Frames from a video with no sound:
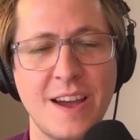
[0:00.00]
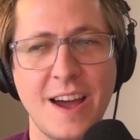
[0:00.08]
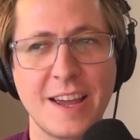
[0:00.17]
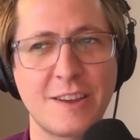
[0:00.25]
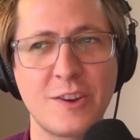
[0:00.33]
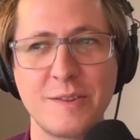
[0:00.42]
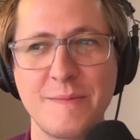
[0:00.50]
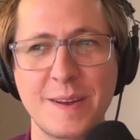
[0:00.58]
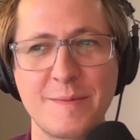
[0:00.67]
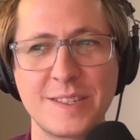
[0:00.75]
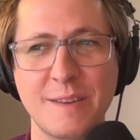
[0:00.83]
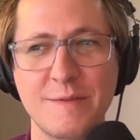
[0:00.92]
I couldn't make
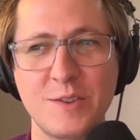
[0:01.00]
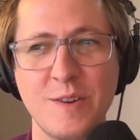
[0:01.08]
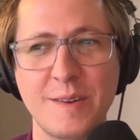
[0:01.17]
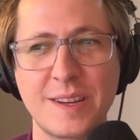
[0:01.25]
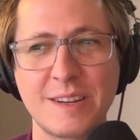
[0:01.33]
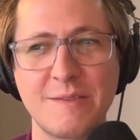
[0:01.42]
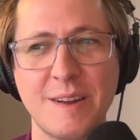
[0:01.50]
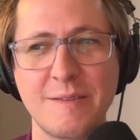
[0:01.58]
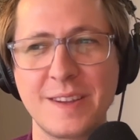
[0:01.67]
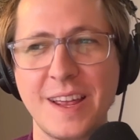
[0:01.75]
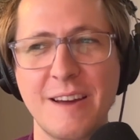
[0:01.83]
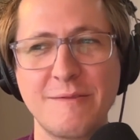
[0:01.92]
myself do it because
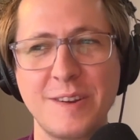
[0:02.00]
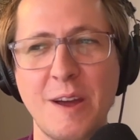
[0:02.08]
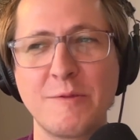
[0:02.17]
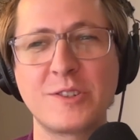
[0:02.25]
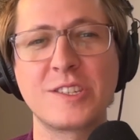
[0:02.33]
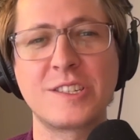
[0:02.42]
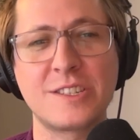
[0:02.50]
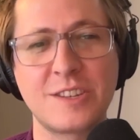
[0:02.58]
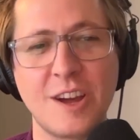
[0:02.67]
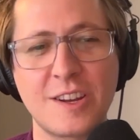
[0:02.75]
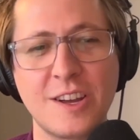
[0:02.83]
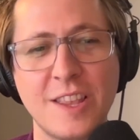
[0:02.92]
I was just
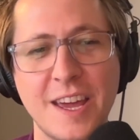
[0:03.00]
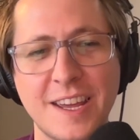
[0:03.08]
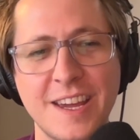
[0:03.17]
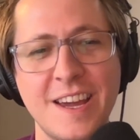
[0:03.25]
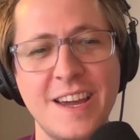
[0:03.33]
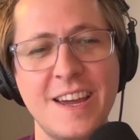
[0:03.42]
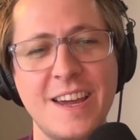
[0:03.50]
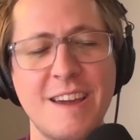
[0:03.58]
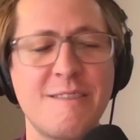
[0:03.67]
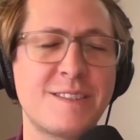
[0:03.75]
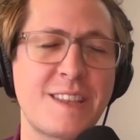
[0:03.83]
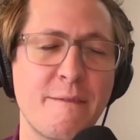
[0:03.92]
stuck on like,
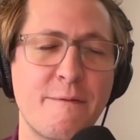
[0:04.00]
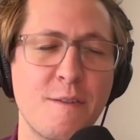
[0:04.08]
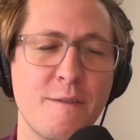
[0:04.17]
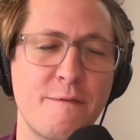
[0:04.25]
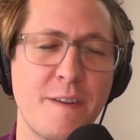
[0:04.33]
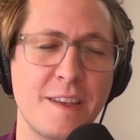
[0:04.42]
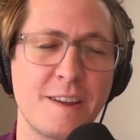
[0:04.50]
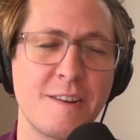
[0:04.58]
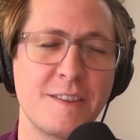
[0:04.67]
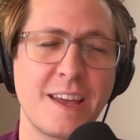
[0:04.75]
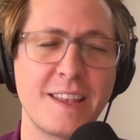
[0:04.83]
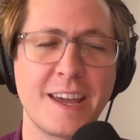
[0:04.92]
it was that fear of failure
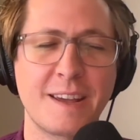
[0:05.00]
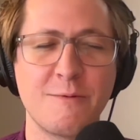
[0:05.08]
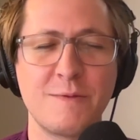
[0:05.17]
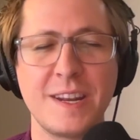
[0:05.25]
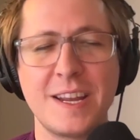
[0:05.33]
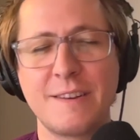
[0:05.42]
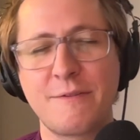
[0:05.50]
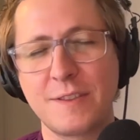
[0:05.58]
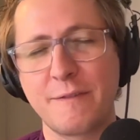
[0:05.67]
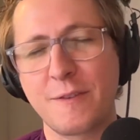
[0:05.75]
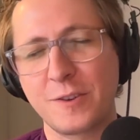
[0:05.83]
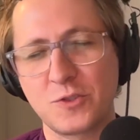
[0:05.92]
and that like need for the
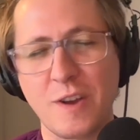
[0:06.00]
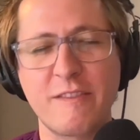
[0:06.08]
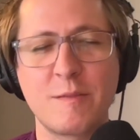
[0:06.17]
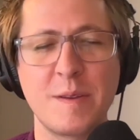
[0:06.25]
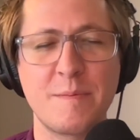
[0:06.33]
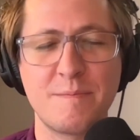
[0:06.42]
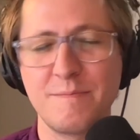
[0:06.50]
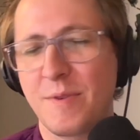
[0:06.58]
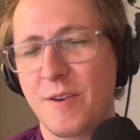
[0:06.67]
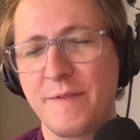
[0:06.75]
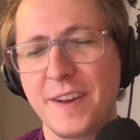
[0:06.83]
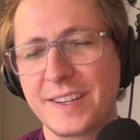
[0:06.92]
first draft to be
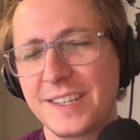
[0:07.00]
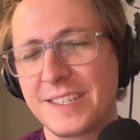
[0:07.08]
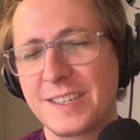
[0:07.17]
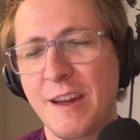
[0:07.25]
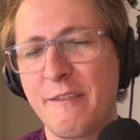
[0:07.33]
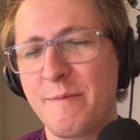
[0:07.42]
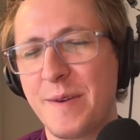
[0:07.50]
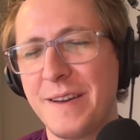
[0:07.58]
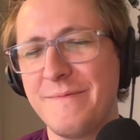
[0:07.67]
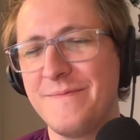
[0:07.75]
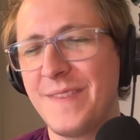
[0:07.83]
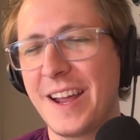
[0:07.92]
perfect and stuff.
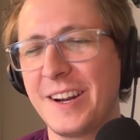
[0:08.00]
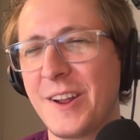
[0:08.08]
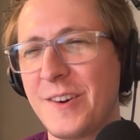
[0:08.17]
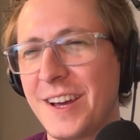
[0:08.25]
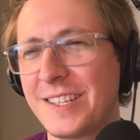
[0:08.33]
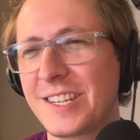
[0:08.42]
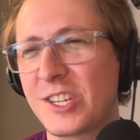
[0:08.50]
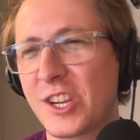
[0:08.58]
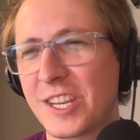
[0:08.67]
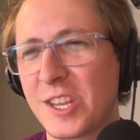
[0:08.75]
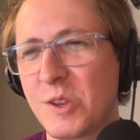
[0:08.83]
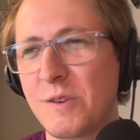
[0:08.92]
But I don't know, it's such
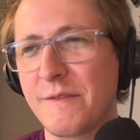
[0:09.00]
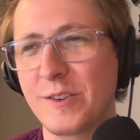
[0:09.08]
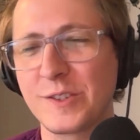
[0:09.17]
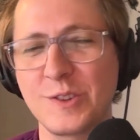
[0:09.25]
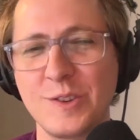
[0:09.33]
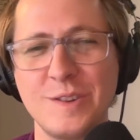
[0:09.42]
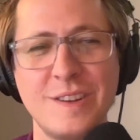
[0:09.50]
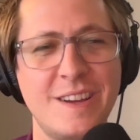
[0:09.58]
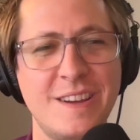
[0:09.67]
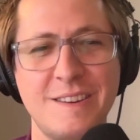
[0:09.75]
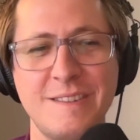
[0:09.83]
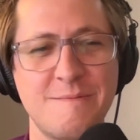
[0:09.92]
like a universal
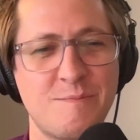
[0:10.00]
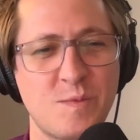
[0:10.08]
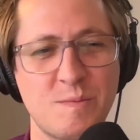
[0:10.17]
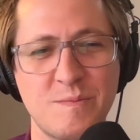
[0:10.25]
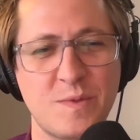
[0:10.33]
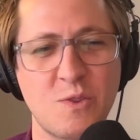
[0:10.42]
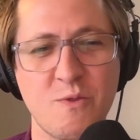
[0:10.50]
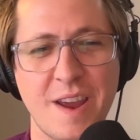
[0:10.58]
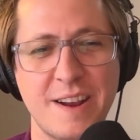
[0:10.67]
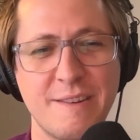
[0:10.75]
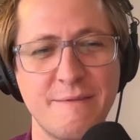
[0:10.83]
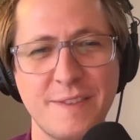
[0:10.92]

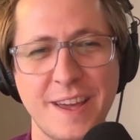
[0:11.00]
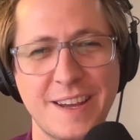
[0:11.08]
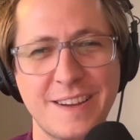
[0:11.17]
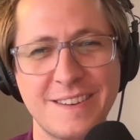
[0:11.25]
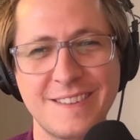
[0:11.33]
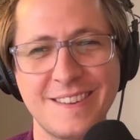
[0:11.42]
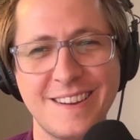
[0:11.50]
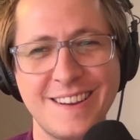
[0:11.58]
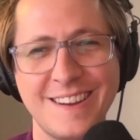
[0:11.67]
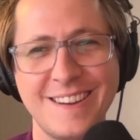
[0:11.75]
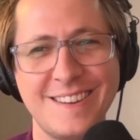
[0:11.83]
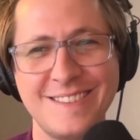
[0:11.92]
creative, like,
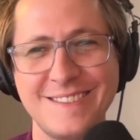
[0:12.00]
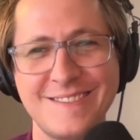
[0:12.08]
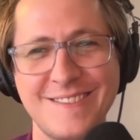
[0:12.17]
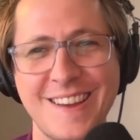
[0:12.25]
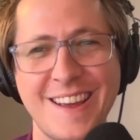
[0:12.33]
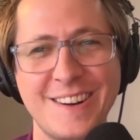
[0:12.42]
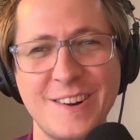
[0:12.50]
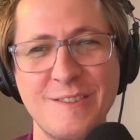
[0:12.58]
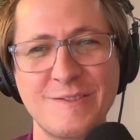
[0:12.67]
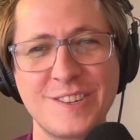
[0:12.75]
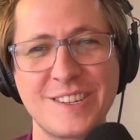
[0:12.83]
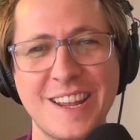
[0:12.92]
I don't know,
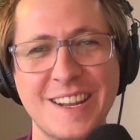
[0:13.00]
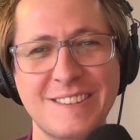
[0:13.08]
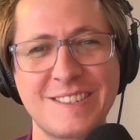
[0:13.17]
just like